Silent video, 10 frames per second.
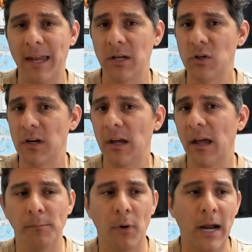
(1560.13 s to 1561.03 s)
advantage,
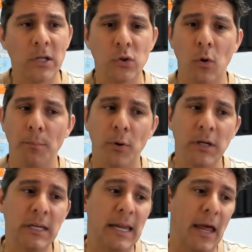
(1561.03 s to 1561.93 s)
brands who are
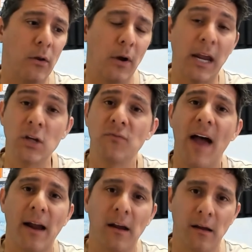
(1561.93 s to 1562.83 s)
putting together
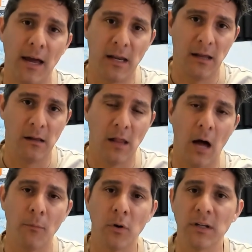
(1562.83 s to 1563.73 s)
HVAC kind of
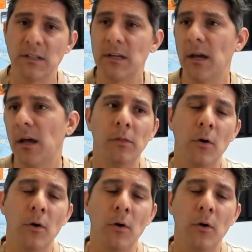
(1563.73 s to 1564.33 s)
conglomerates.